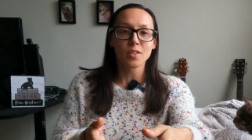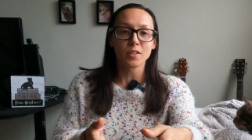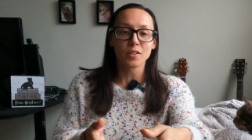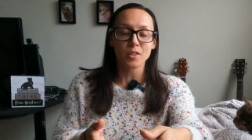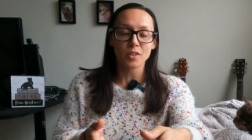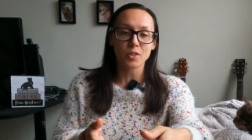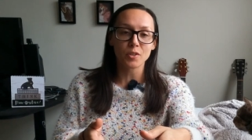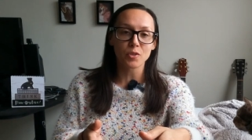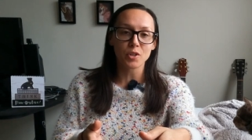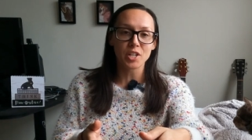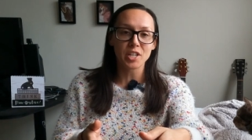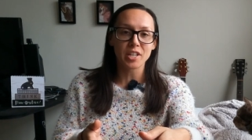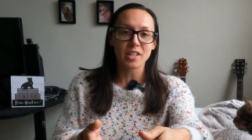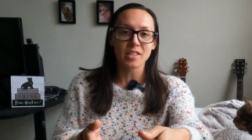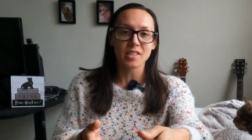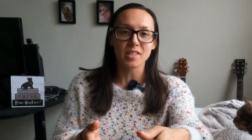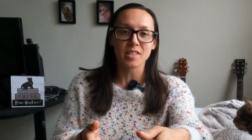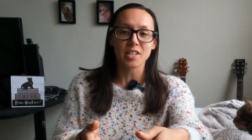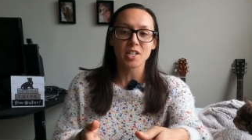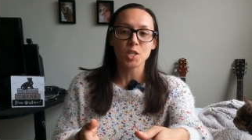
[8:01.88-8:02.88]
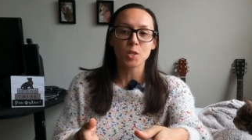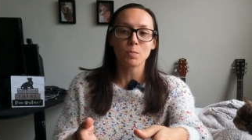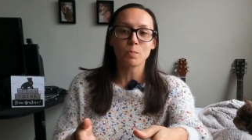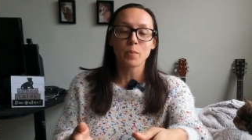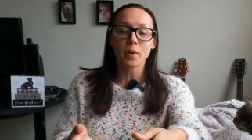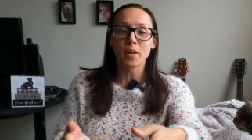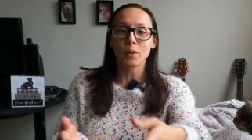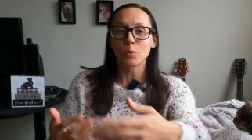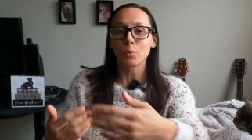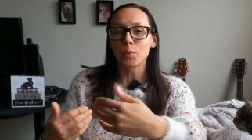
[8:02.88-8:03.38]
the ingredients list,
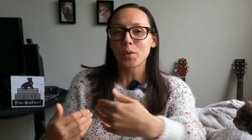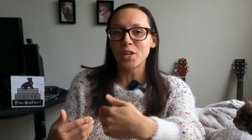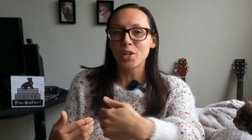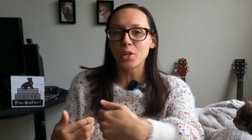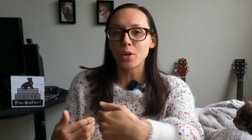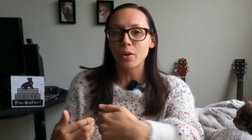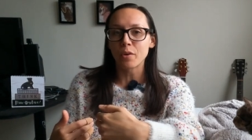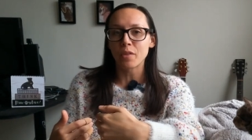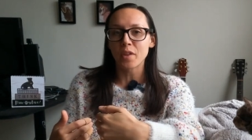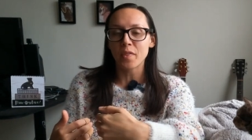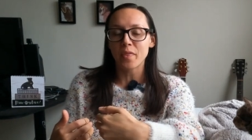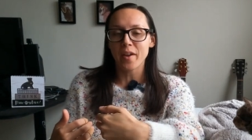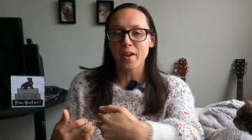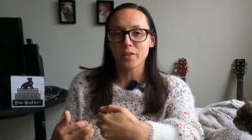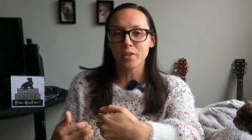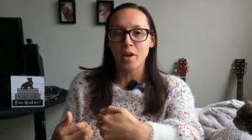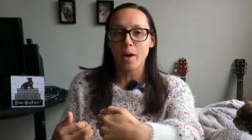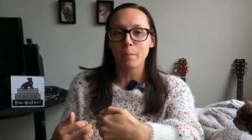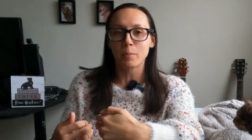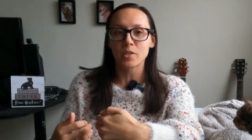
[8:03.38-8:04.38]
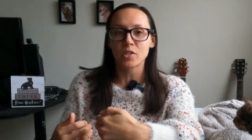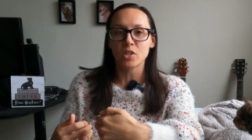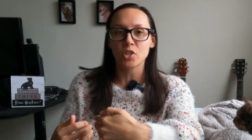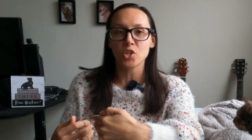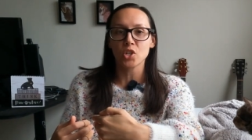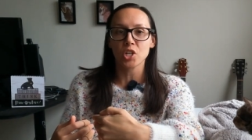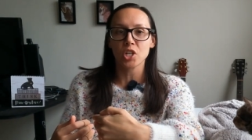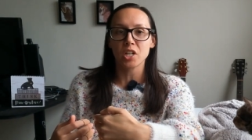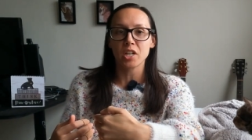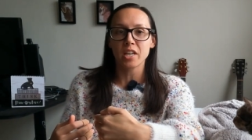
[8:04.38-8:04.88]
but we know that that
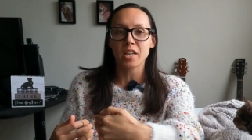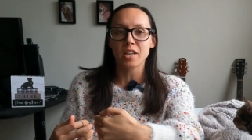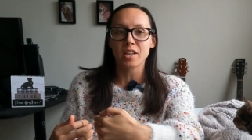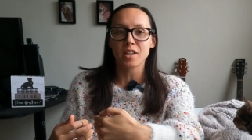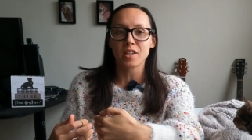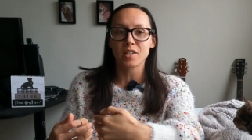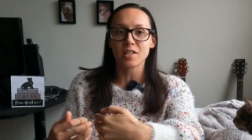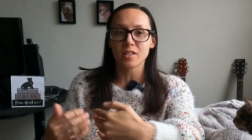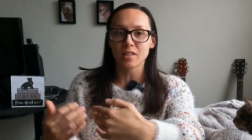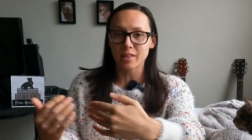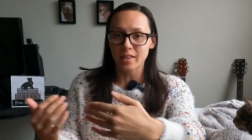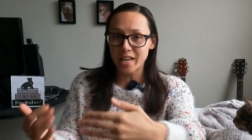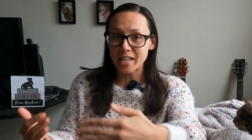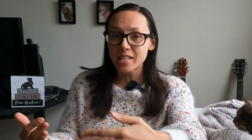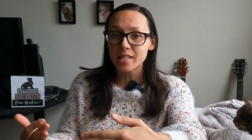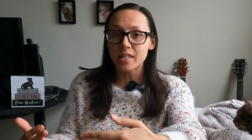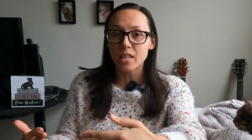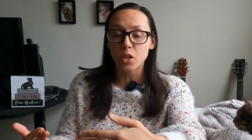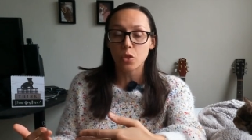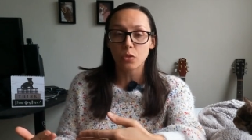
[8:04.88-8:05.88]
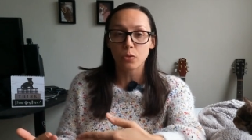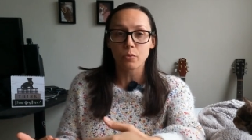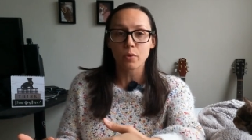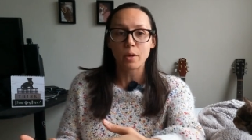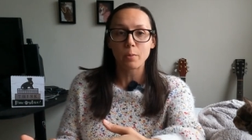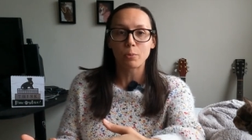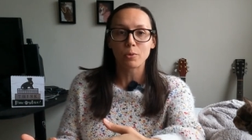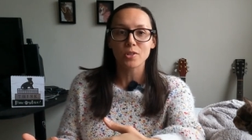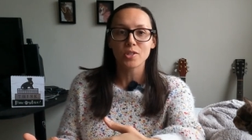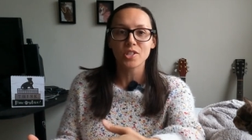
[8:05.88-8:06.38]
composition is less than
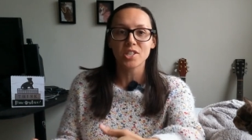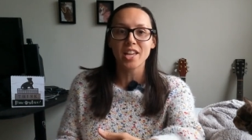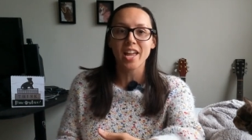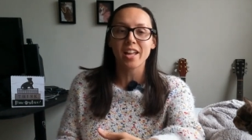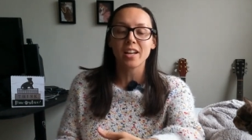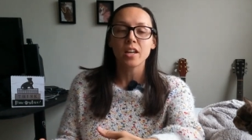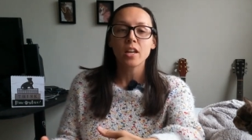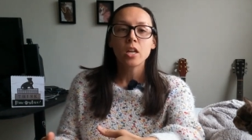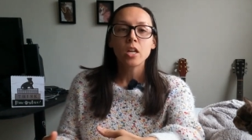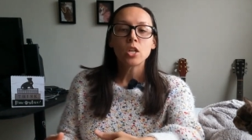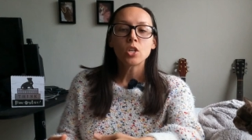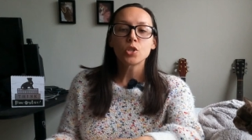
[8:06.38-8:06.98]
3%.